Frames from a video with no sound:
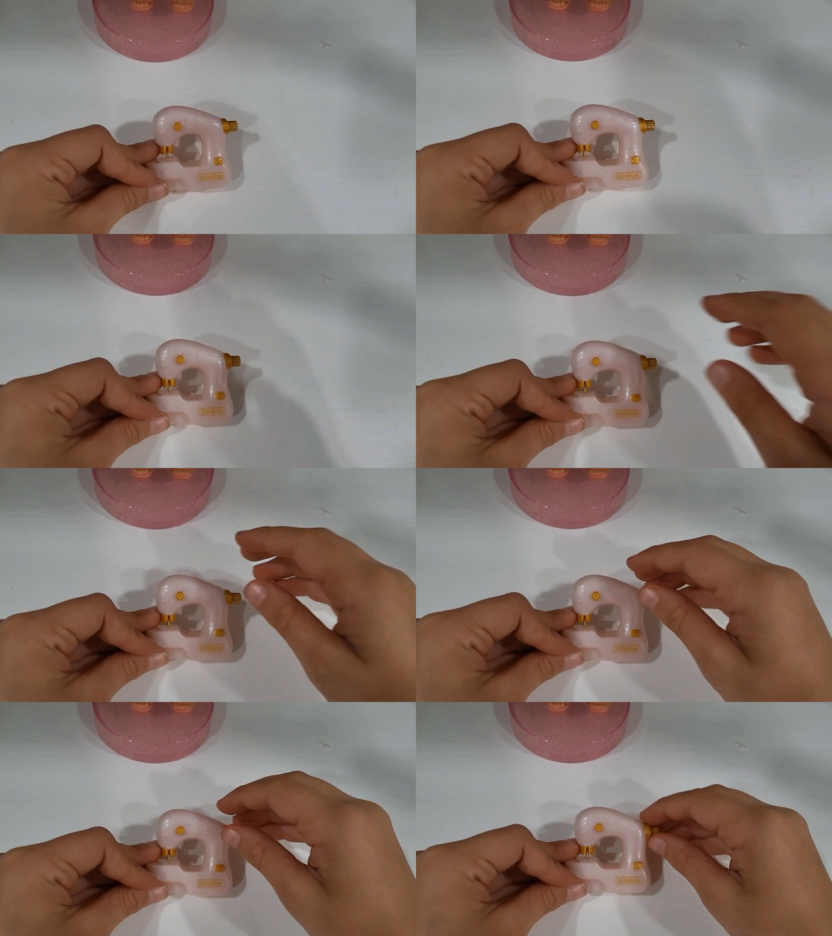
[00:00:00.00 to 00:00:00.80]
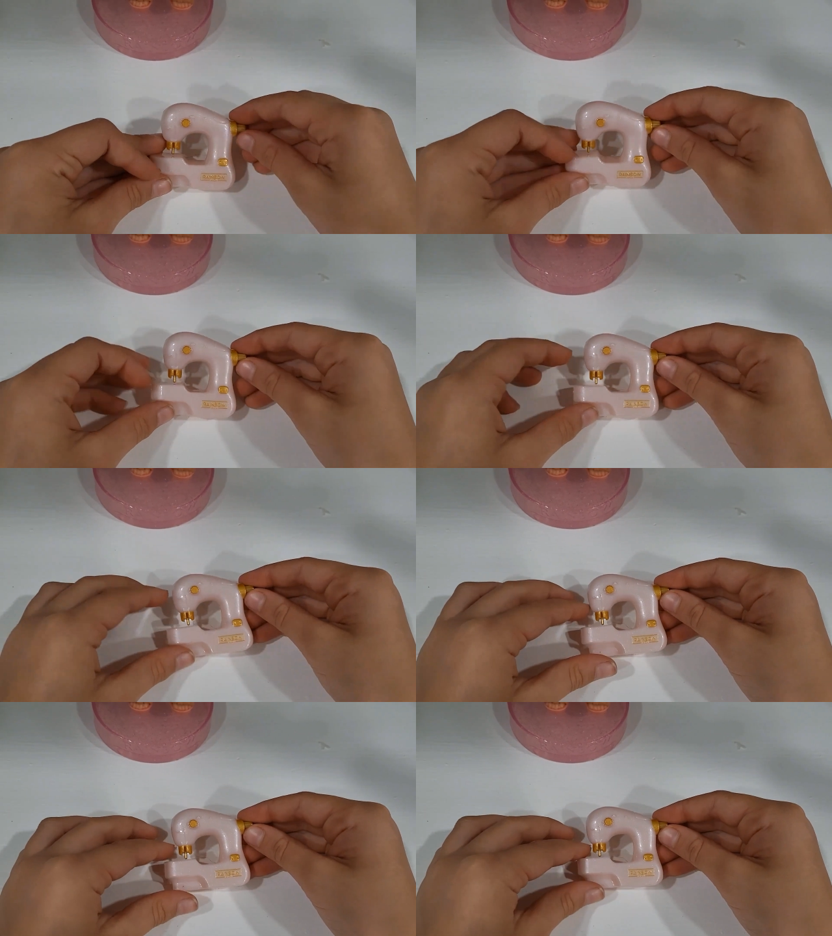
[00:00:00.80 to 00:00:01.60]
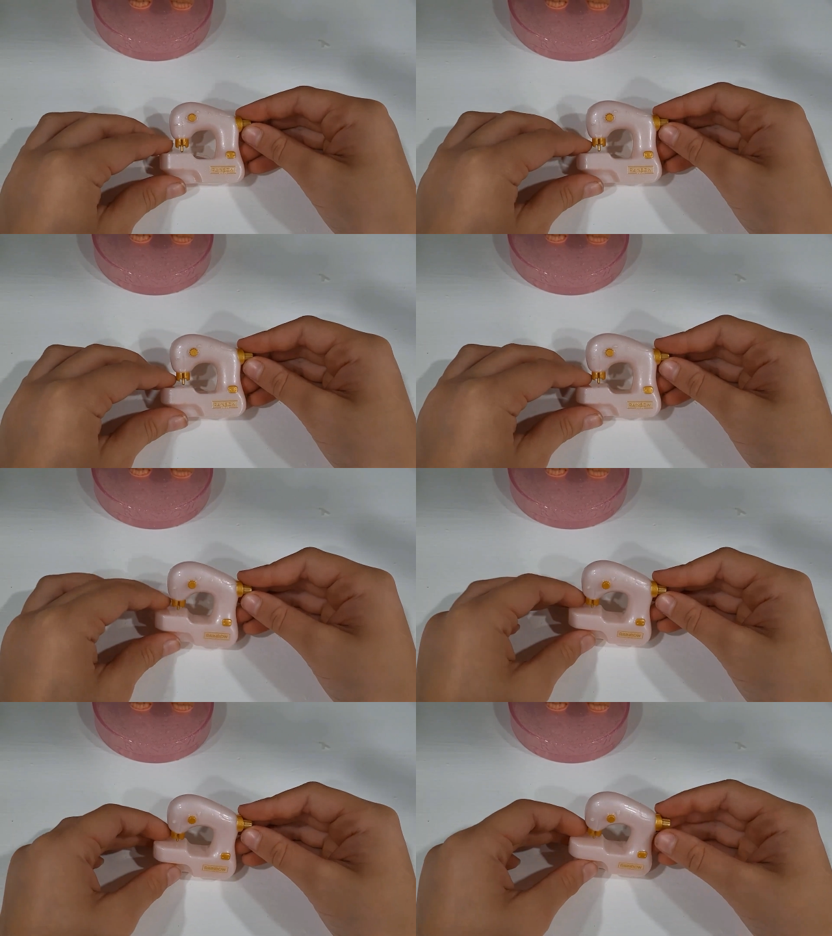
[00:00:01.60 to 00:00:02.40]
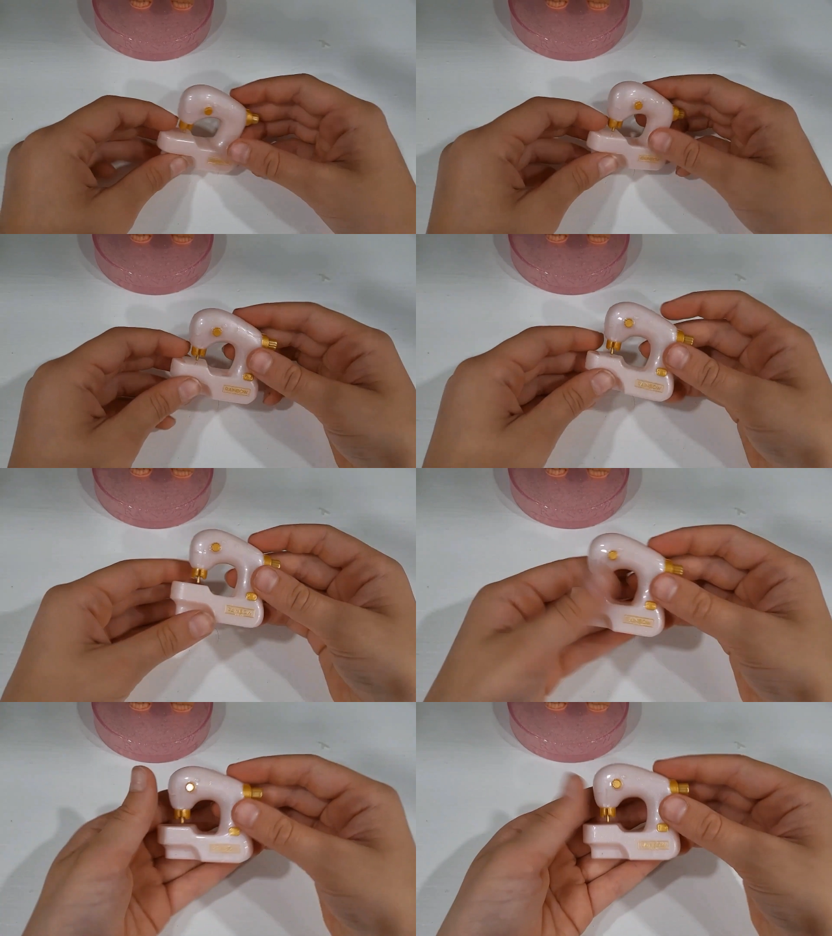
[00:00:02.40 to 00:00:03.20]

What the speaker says: (no speaker visible)